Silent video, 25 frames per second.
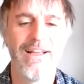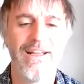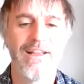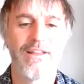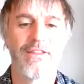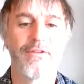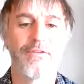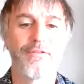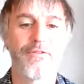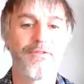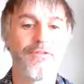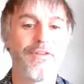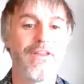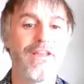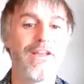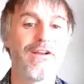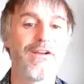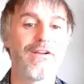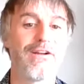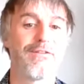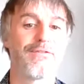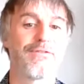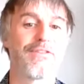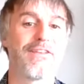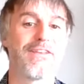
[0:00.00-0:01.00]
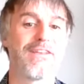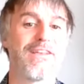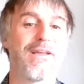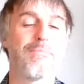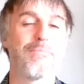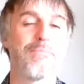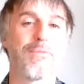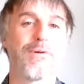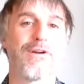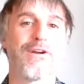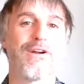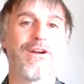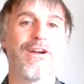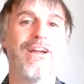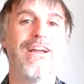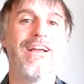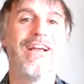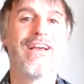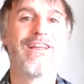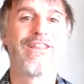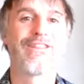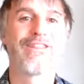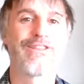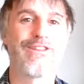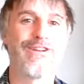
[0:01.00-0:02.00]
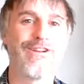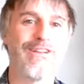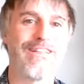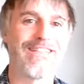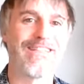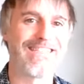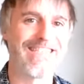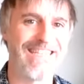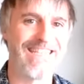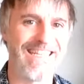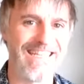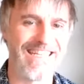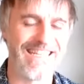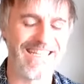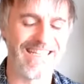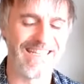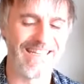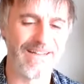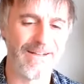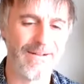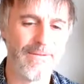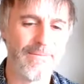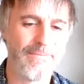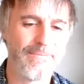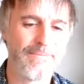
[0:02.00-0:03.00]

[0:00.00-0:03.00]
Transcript: the fear of the number 13